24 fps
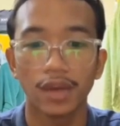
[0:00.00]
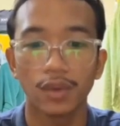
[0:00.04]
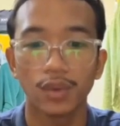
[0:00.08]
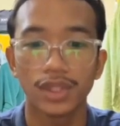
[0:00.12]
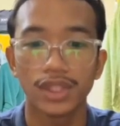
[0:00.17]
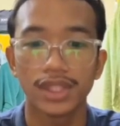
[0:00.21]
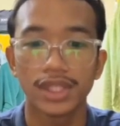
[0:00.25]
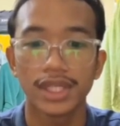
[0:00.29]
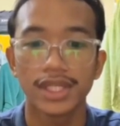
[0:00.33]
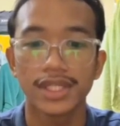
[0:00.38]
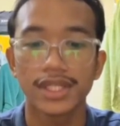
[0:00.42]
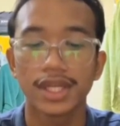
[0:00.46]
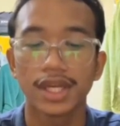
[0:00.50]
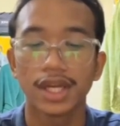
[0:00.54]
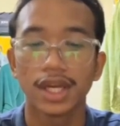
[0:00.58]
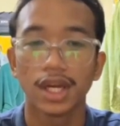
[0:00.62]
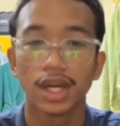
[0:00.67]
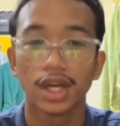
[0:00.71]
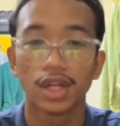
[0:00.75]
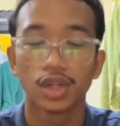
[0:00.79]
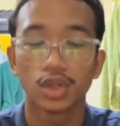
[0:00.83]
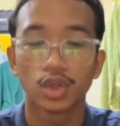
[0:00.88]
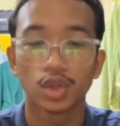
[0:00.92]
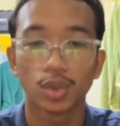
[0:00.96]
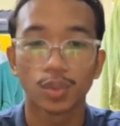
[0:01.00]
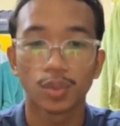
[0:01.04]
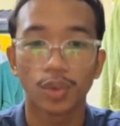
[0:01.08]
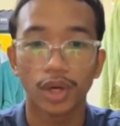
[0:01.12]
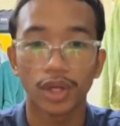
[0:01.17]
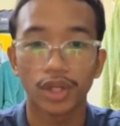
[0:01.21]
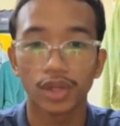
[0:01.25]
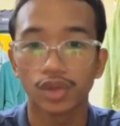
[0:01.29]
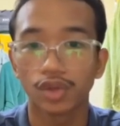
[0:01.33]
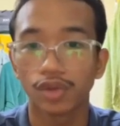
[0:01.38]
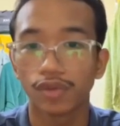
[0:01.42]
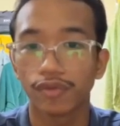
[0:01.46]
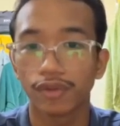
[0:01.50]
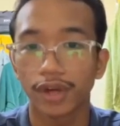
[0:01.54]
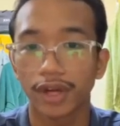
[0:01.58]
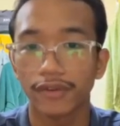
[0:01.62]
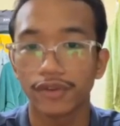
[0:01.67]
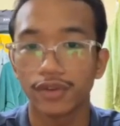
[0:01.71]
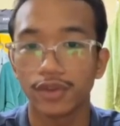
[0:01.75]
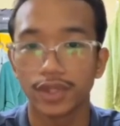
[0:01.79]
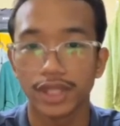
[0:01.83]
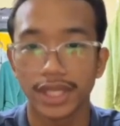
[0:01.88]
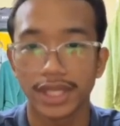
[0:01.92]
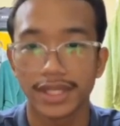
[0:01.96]
which is 2.25
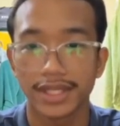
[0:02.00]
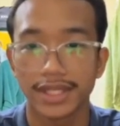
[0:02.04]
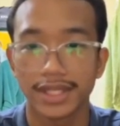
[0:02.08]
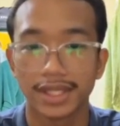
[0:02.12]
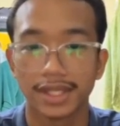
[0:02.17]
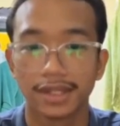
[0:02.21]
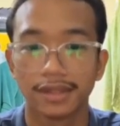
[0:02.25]
units.